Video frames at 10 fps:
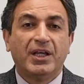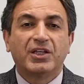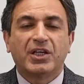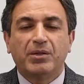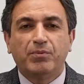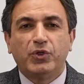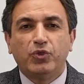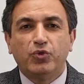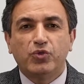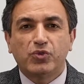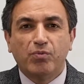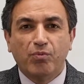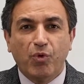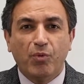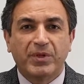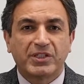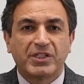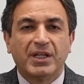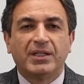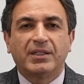can produce moments
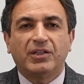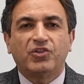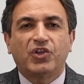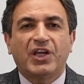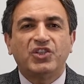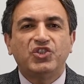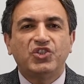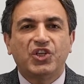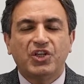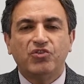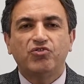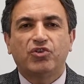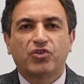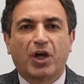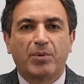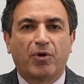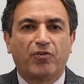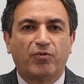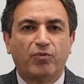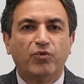that can change the type
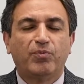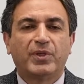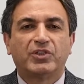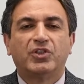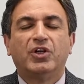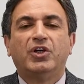of movement